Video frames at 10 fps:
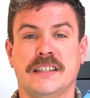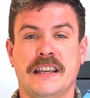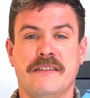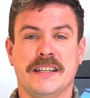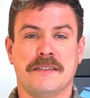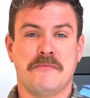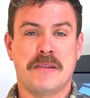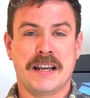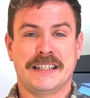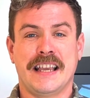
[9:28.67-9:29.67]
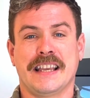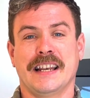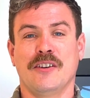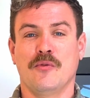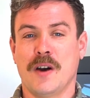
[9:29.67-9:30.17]
series might take a
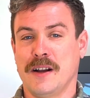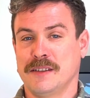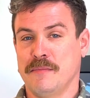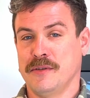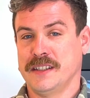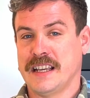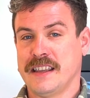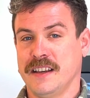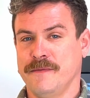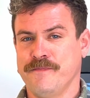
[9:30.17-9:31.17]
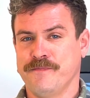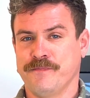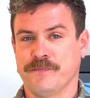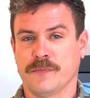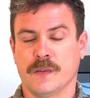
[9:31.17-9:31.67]
little while to put together.
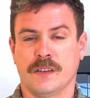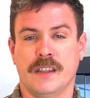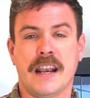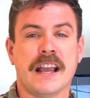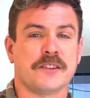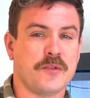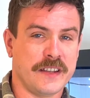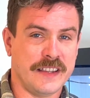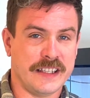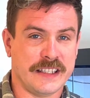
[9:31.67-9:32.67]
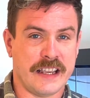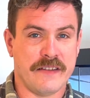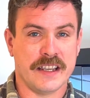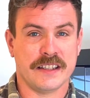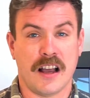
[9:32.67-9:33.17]
The next one in this
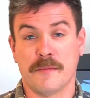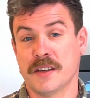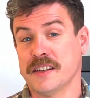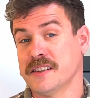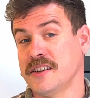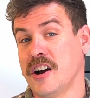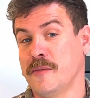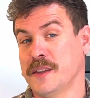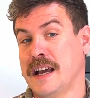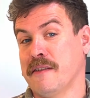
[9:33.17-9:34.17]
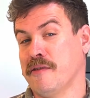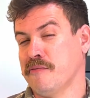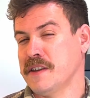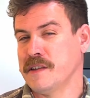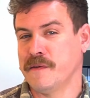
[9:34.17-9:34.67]
series, I'm going to start with that
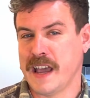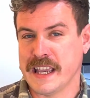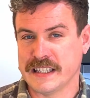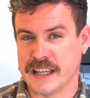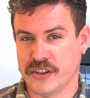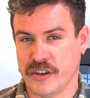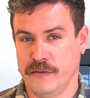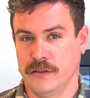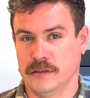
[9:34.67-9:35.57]
three-phase issue.